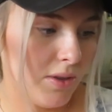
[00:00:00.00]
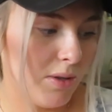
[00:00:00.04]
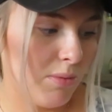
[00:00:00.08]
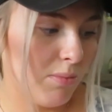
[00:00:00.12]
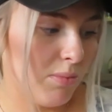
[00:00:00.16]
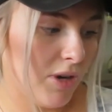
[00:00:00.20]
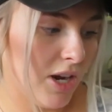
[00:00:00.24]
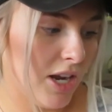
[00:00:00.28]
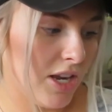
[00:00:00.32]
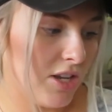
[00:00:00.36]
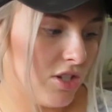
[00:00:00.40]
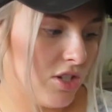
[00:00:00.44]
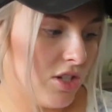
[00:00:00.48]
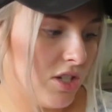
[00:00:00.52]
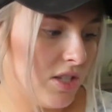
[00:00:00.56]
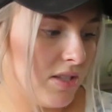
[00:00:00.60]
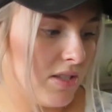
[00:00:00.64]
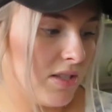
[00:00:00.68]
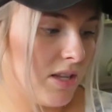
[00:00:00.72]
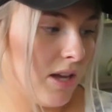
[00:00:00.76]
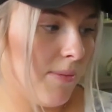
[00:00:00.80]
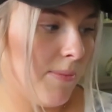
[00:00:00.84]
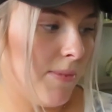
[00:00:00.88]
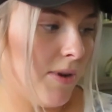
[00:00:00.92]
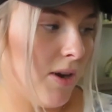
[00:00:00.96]
the
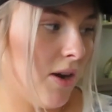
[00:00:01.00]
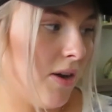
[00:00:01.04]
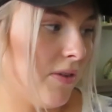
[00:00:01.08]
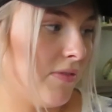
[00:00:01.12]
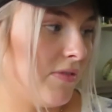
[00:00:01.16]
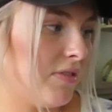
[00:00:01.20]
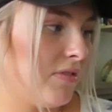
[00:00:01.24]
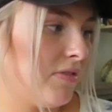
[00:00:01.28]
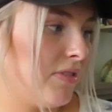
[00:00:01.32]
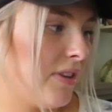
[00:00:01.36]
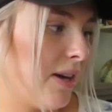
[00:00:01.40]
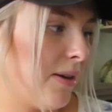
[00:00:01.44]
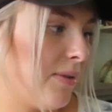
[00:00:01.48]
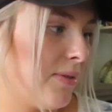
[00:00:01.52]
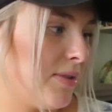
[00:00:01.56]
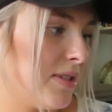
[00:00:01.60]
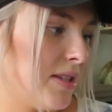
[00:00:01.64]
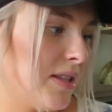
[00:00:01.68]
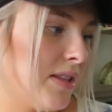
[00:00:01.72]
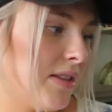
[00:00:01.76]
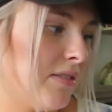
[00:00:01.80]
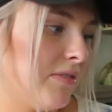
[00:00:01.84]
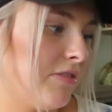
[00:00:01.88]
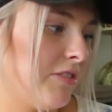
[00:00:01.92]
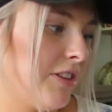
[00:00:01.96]
branches coming off the flowers,
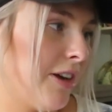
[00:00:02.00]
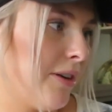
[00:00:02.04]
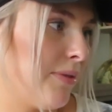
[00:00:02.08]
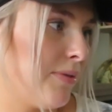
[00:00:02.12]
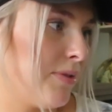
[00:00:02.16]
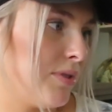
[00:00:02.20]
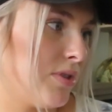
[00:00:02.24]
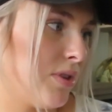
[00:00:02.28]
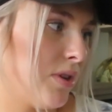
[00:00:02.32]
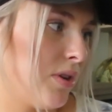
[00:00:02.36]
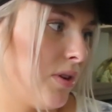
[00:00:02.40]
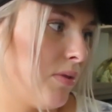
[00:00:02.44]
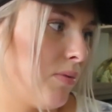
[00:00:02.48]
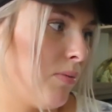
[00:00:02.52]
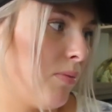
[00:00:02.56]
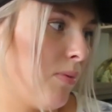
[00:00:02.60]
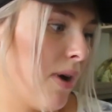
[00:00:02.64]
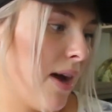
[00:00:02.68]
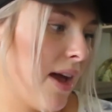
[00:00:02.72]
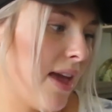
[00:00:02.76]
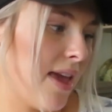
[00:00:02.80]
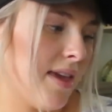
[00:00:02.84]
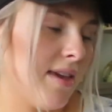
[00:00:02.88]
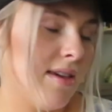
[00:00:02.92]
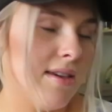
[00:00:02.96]
and then the flowers are
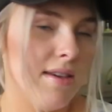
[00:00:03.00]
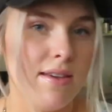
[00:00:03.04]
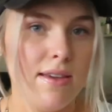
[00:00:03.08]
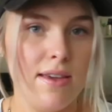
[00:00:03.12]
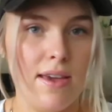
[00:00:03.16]
white,